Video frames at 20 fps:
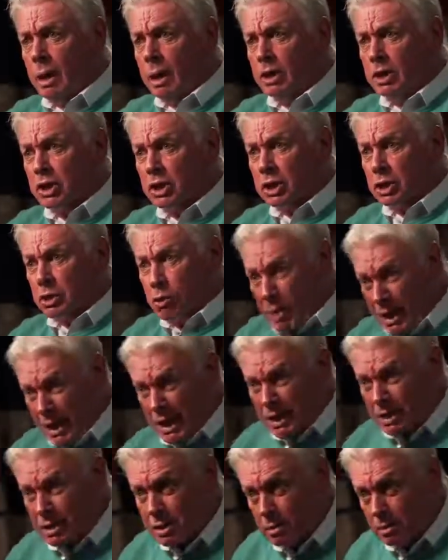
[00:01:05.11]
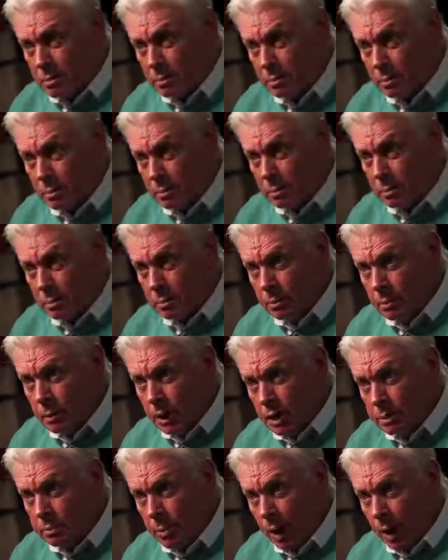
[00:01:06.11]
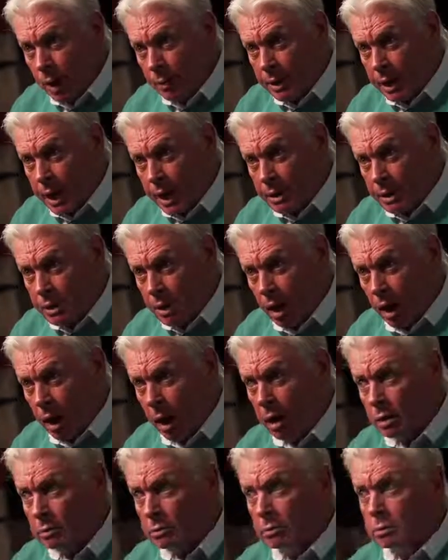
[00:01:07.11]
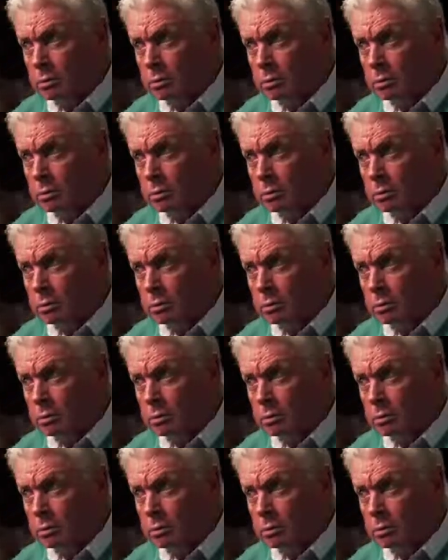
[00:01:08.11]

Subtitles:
street as Mohammed Atta,